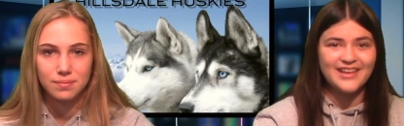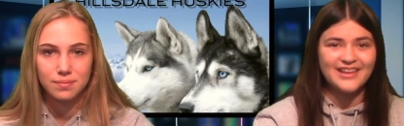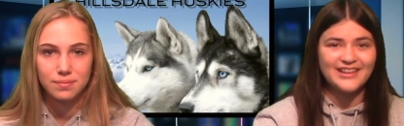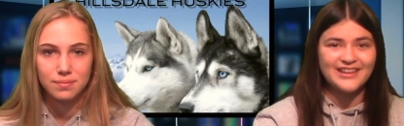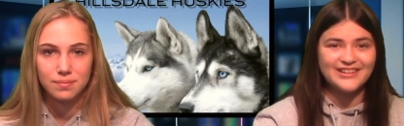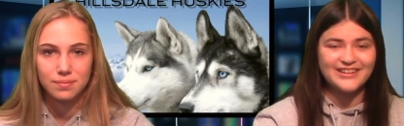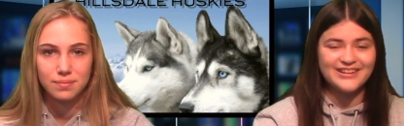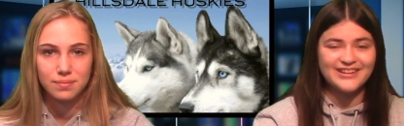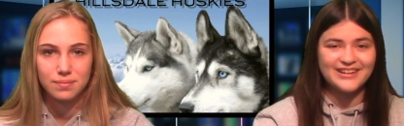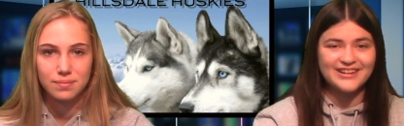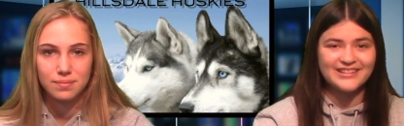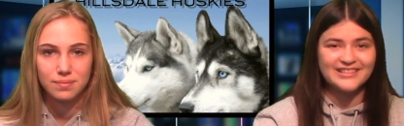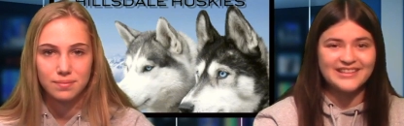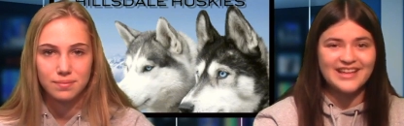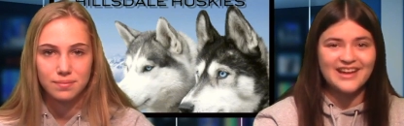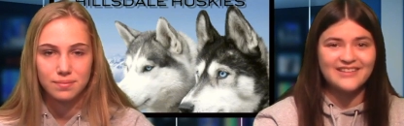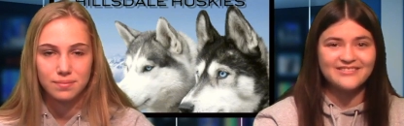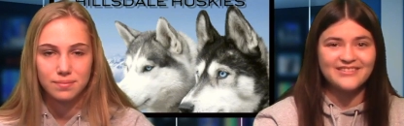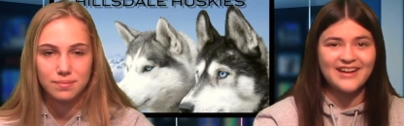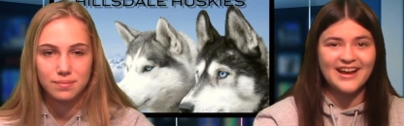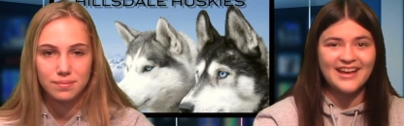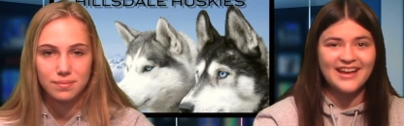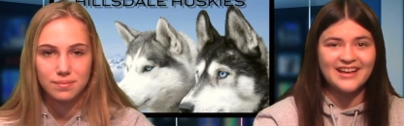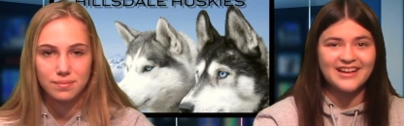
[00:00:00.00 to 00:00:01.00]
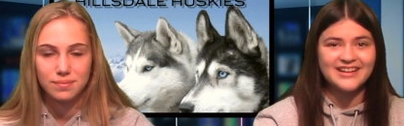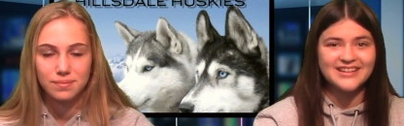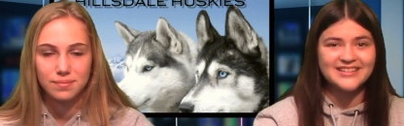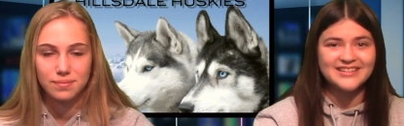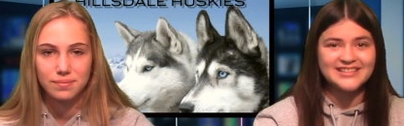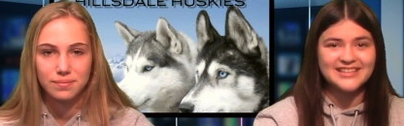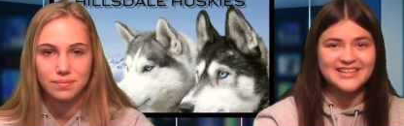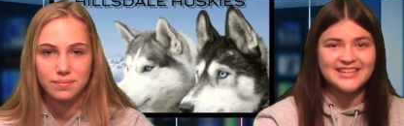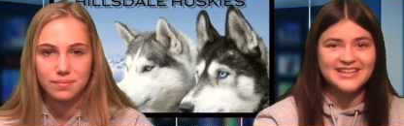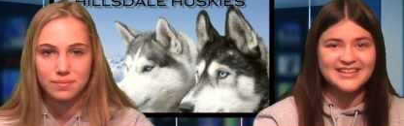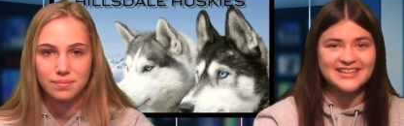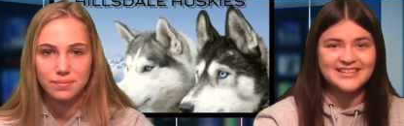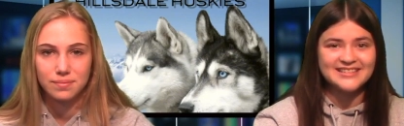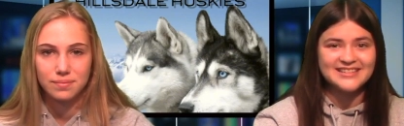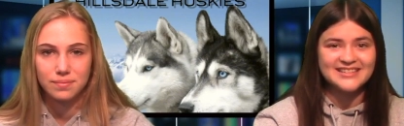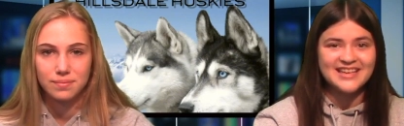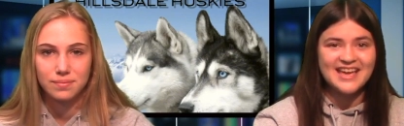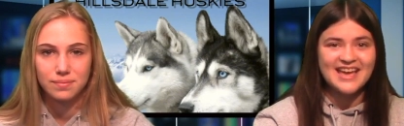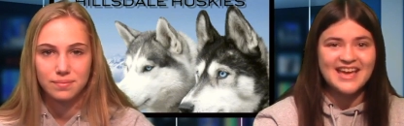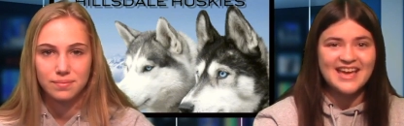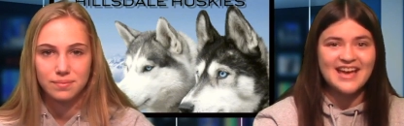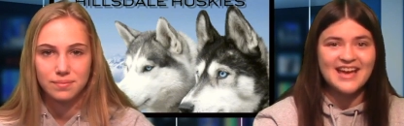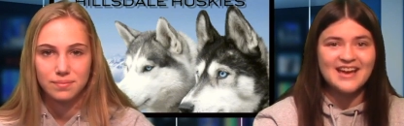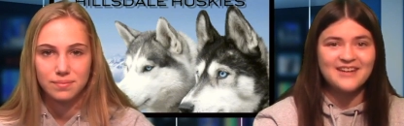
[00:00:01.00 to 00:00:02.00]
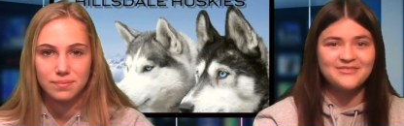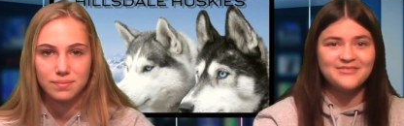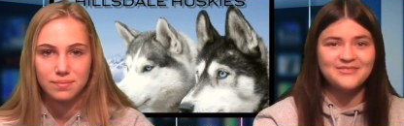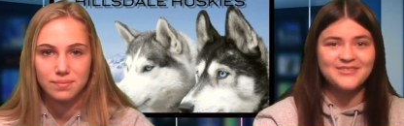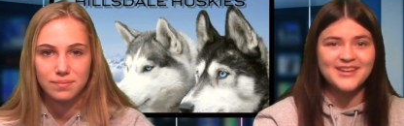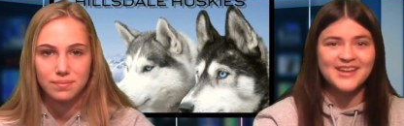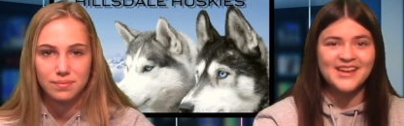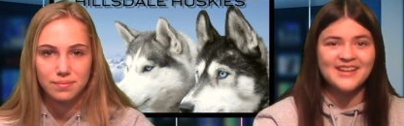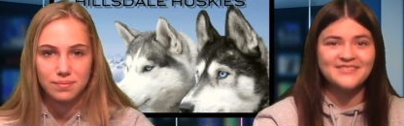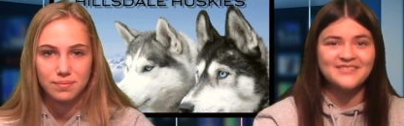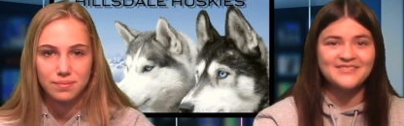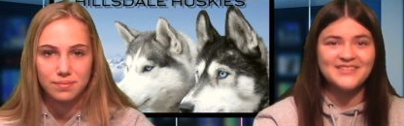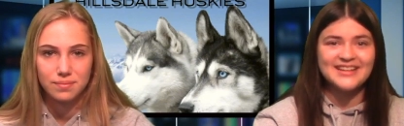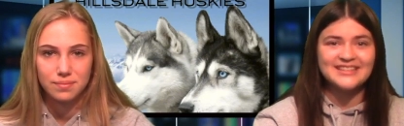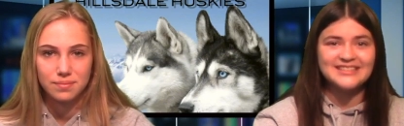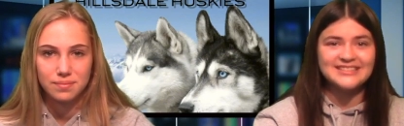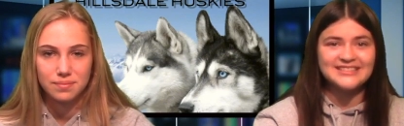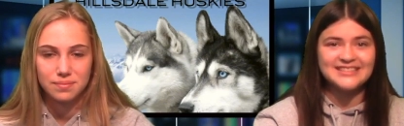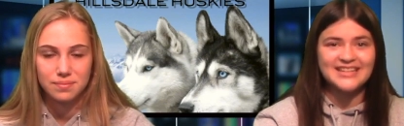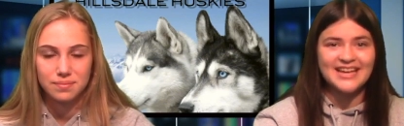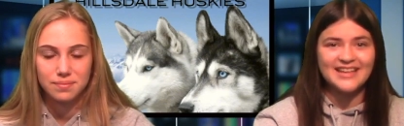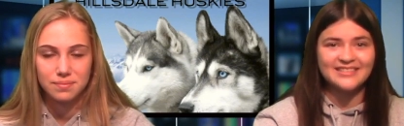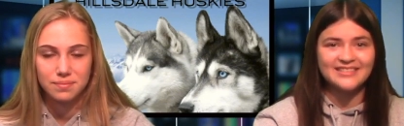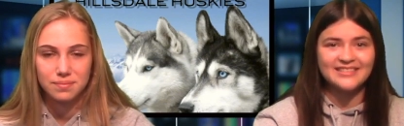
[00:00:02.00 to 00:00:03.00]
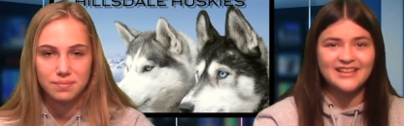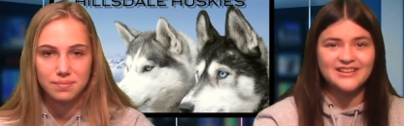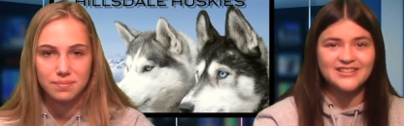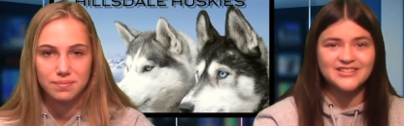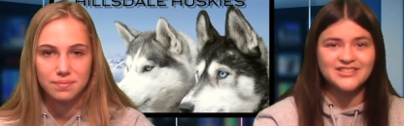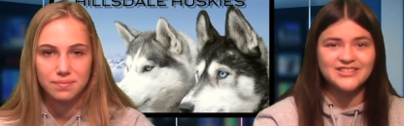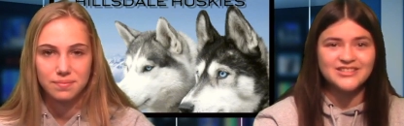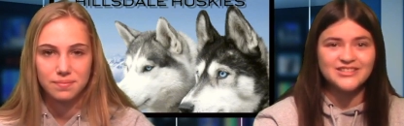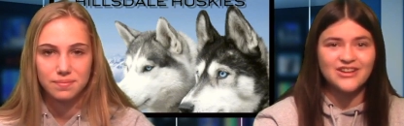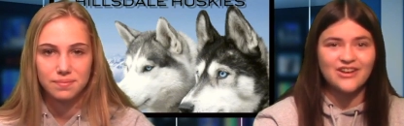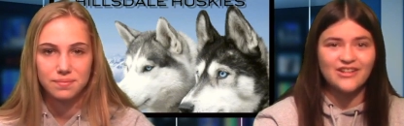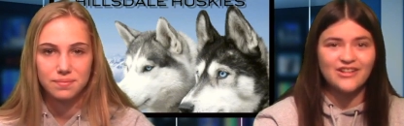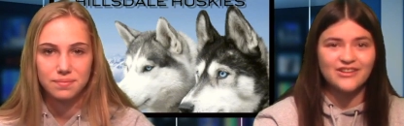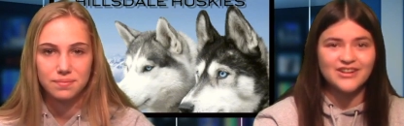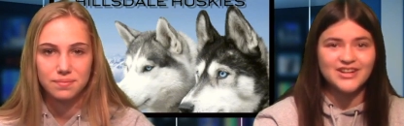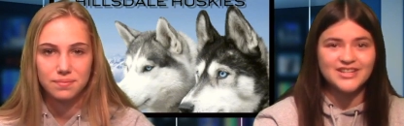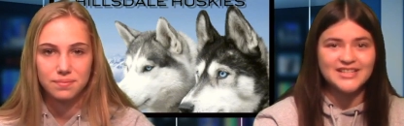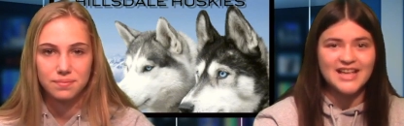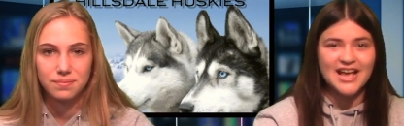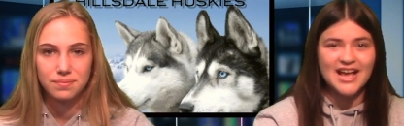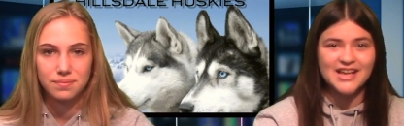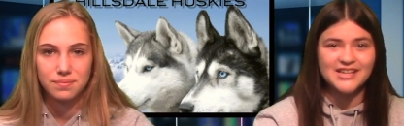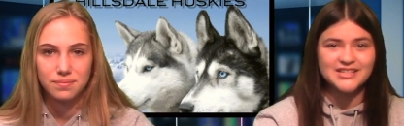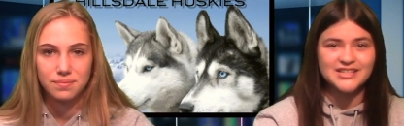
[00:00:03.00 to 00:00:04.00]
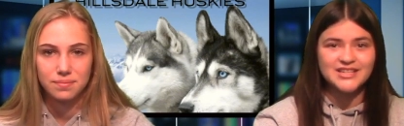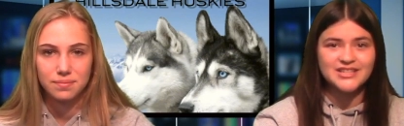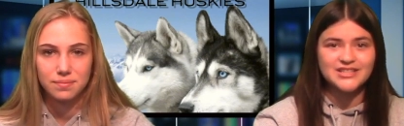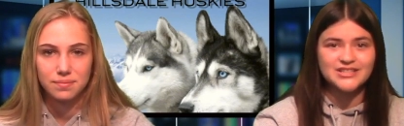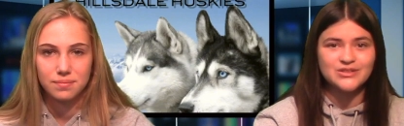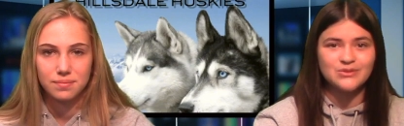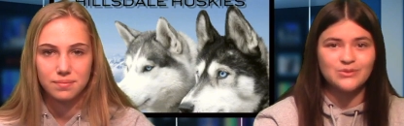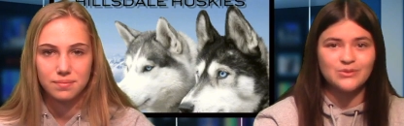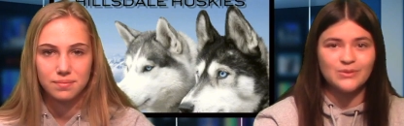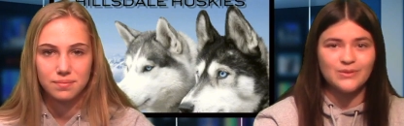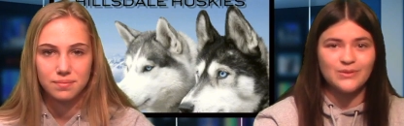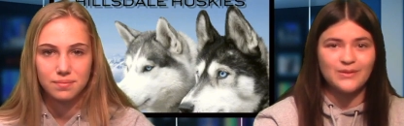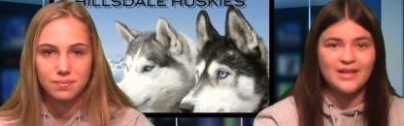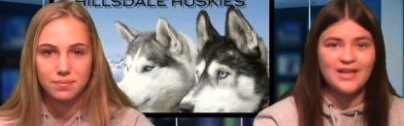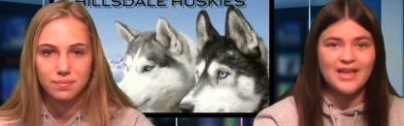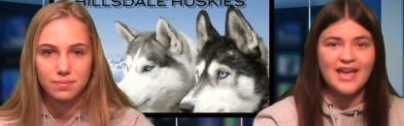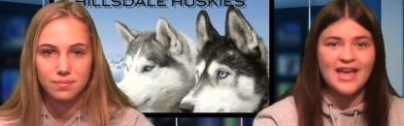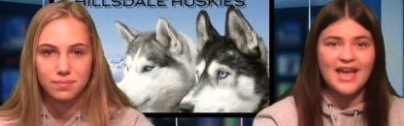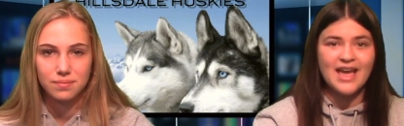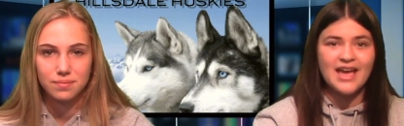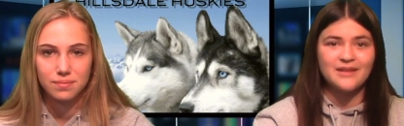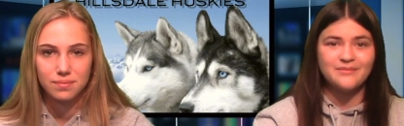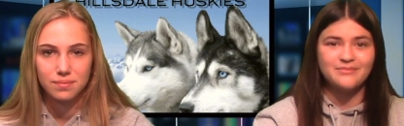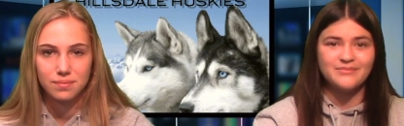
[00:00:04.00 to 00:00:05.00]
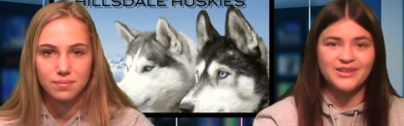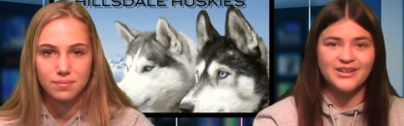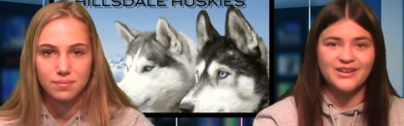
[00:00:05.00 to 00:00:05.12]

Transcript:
Speaker 1: You heard that right, Huskies. If we can raise $10,000 as a school and meet